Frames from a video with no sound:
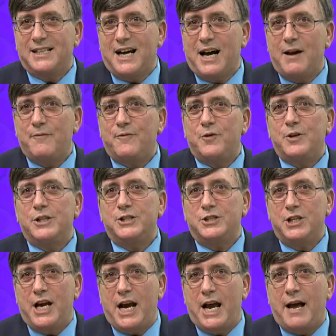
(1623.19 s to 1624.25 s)
time for a
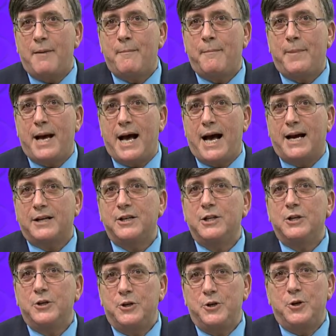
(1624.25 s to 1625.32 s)
jam-packed
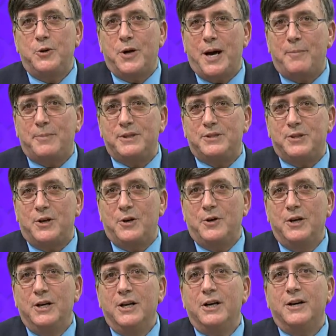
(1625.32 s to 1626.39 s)
new episode
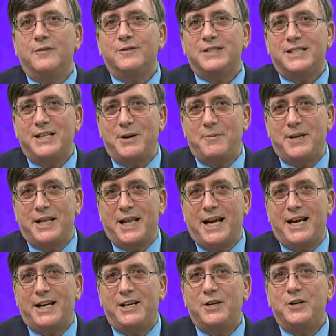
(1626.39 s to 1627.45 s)
of
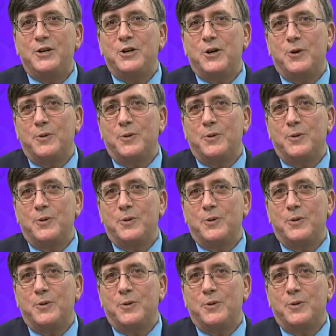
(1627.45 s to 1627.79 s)
Stimulate Your